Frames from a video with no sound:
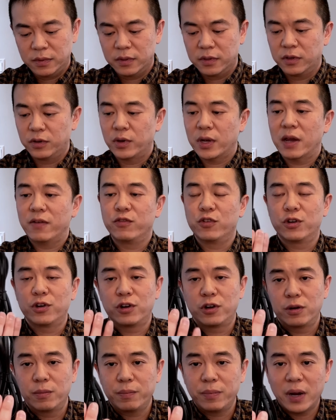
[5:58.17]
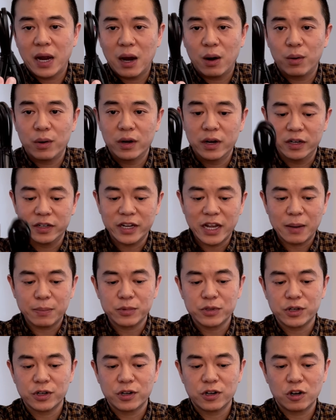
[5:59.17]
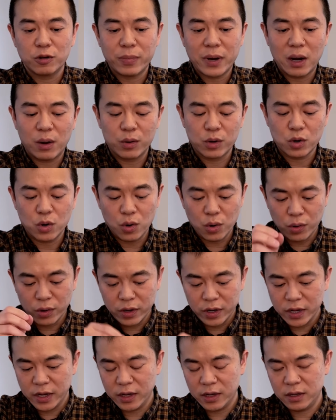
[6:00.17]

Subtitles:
You have your power adapter or power cord.